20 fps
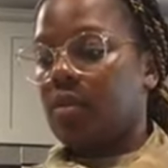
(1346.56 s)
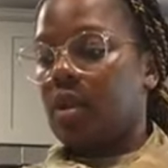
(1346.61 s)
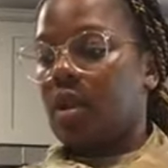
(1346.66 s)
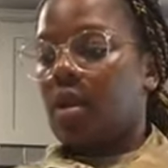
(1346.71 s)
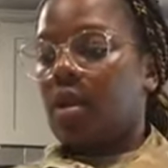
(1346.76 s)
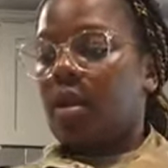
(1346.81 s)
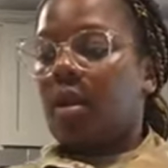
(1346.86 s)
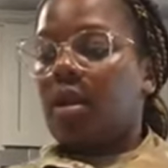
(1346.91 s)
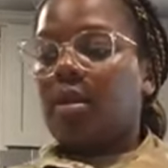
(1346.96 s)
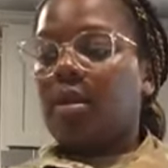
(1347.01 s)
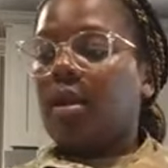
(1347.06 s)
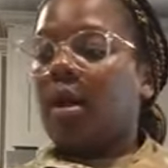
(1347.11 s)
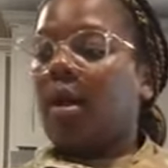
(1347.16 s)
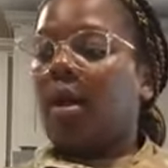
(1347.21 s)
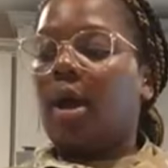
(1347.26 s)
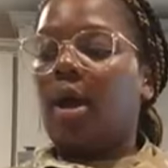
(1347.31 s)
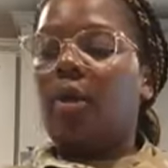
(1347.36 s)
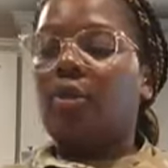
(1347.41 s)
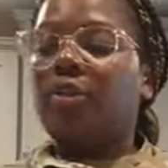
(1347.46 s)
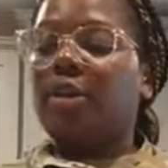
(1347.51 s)
Now I don't
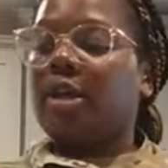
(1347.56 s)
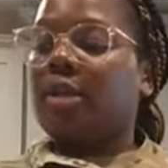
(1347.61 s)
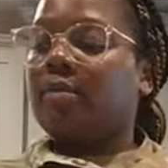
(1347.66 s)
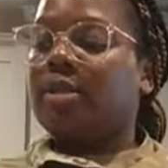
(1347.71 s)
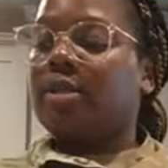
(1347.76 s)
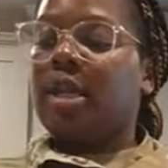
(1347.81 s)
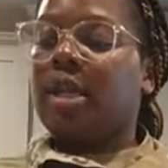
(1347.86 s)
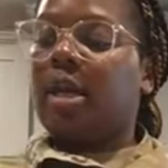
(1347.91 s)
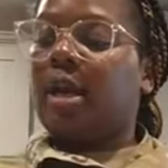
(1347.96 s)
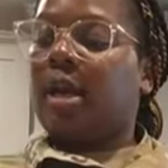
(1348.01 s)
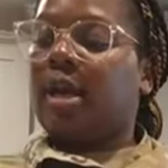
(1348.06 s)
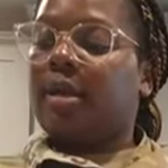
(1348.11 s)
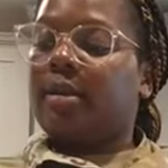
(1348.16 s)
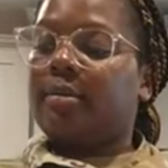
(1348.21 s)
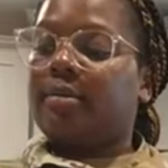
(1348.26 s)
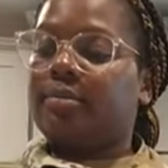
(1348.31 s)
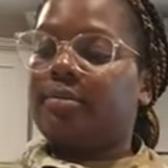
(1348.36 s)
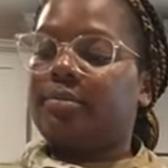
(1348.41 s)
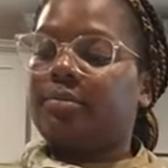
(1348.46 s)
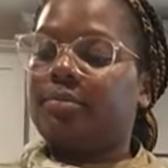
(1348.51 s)
think it was that hot.
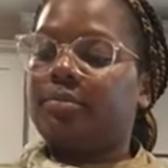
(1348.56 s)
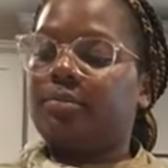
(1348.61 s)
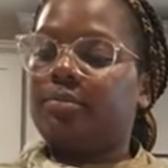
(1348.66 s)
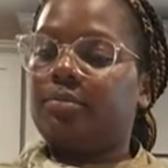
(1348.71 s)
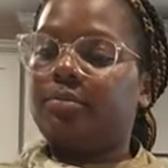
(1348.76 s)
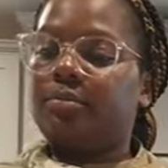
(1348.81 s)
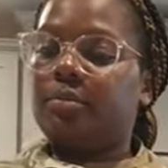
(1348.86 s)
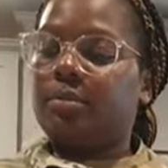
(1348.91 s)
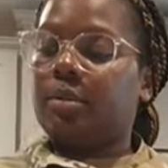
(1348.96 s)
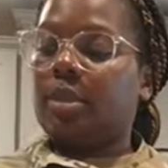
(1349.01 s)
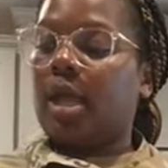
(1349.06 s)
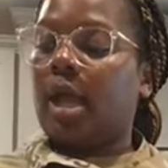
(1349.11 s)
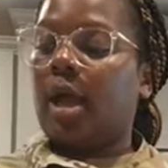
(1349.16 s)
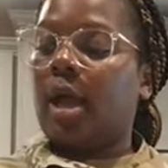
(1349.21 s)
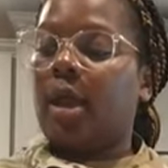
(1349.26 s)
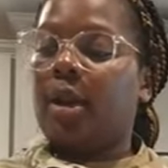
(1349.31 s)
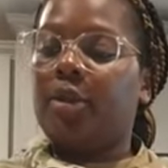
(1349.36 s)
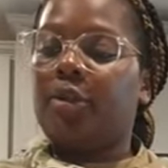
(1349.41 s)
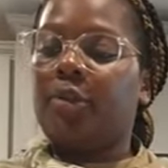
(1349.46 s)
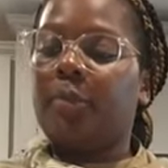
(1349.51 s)
Not hot enough to
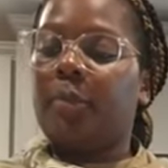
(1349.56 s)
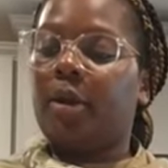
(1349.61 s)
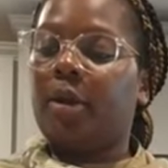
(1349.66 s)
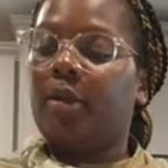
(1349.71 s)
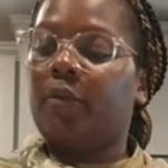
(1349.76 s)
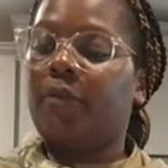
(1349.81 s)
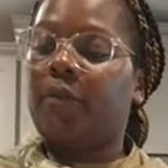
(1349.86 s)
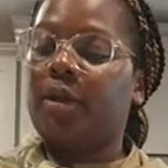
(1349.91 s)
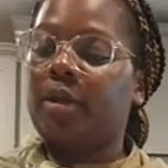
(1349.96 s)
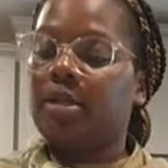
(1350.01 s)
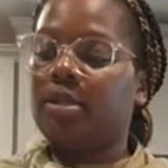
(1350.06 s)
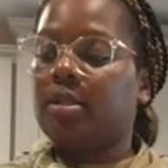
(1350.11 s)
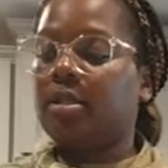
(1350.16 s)
burn your fingers.